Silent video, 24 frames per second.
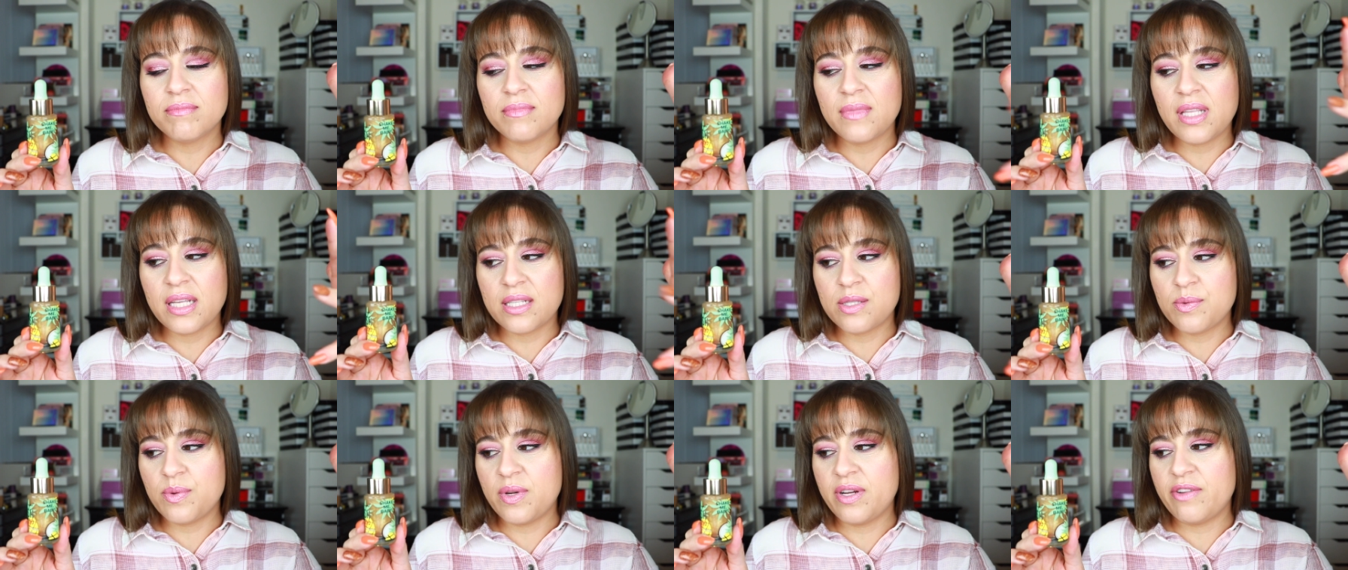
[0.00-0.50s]

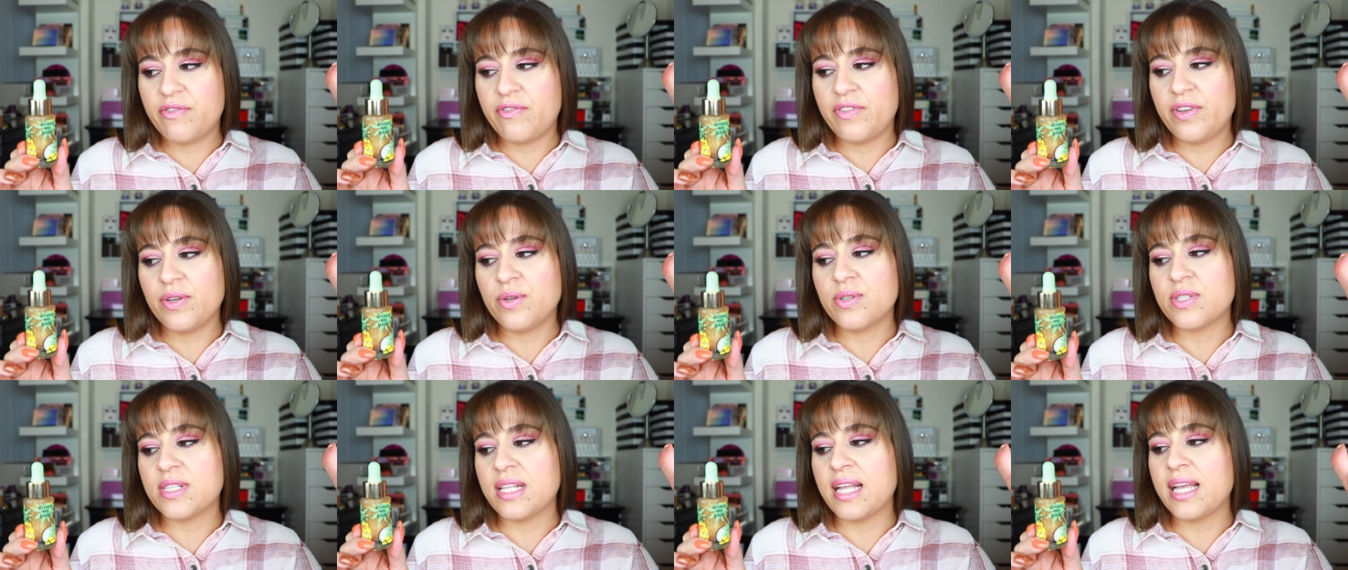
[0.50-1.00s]
That's what it
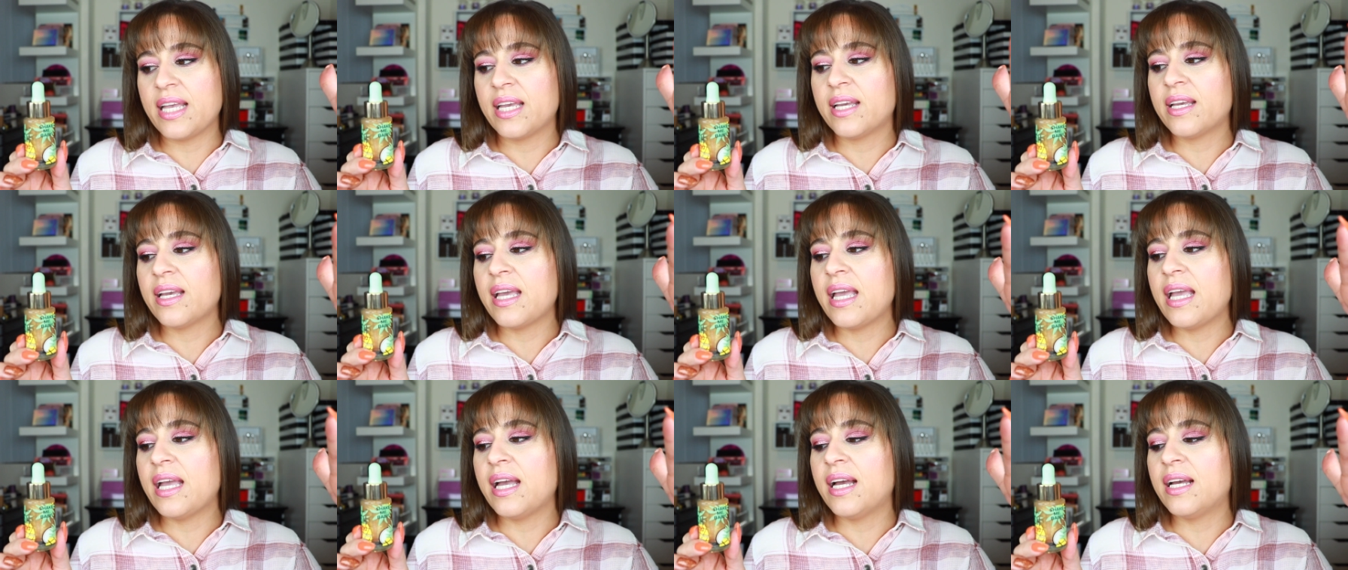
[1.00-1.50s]
feels like.
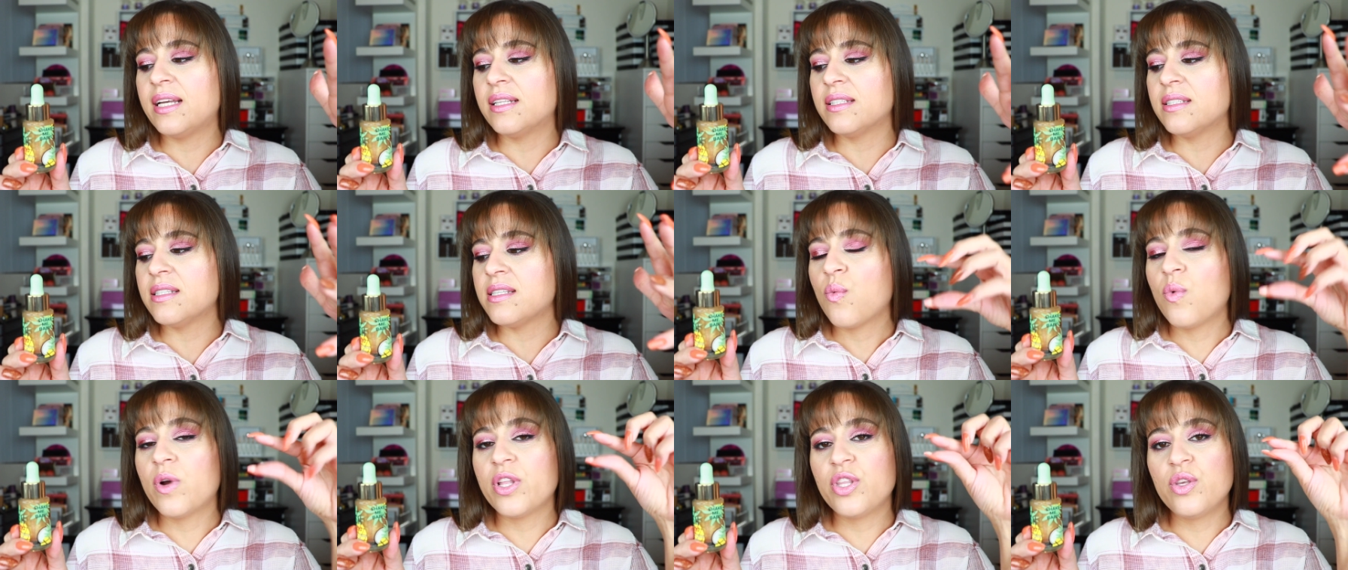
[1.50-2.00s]

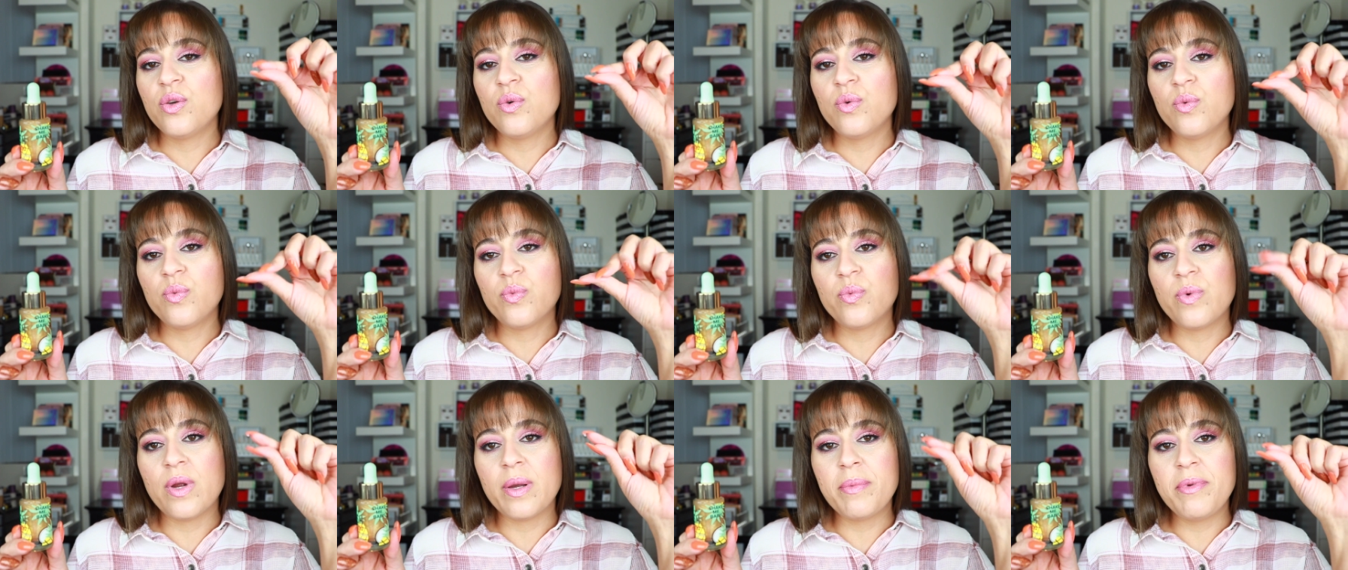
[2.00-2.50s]
And when
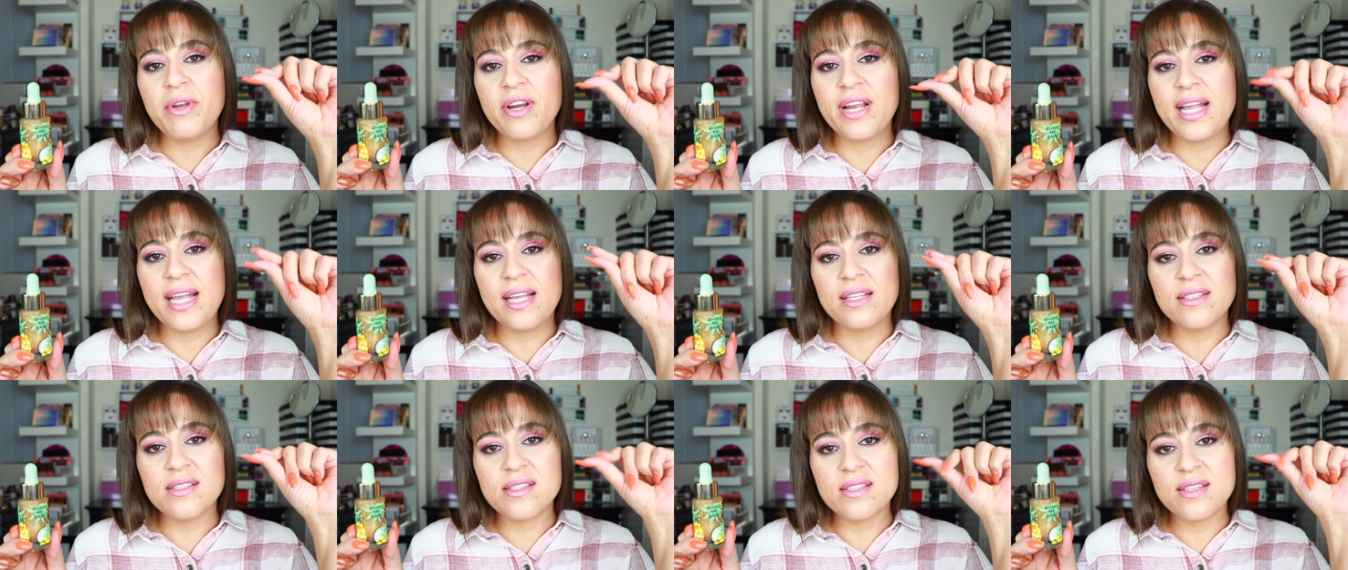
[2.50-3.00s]
you rub your
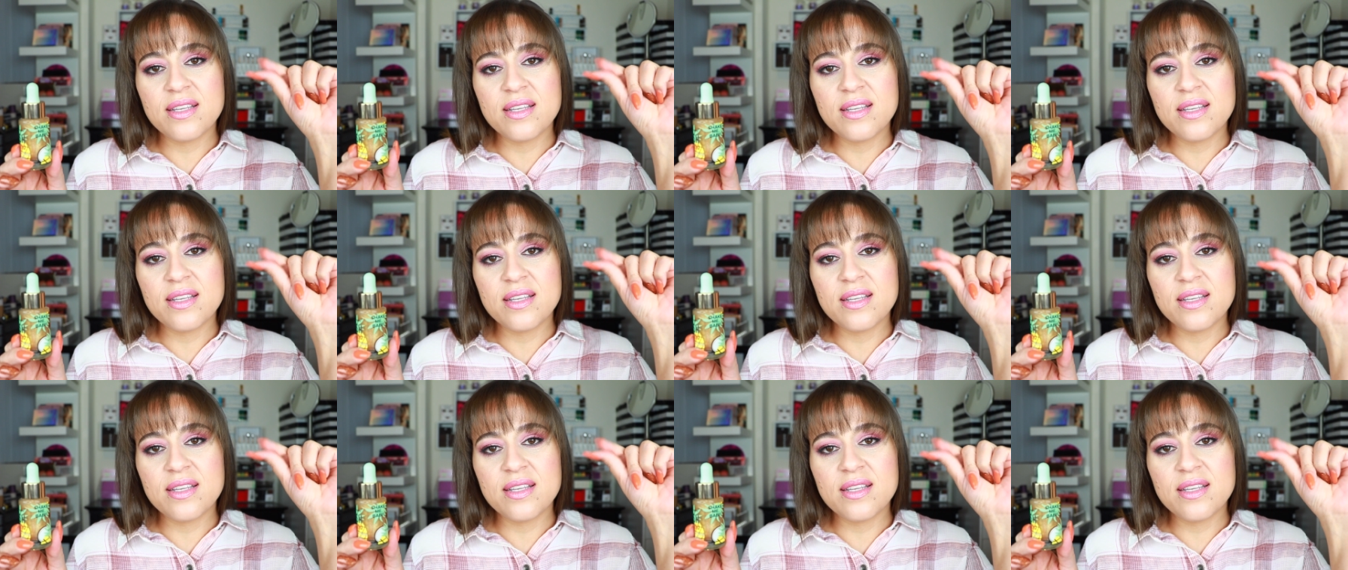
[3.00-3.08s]
hands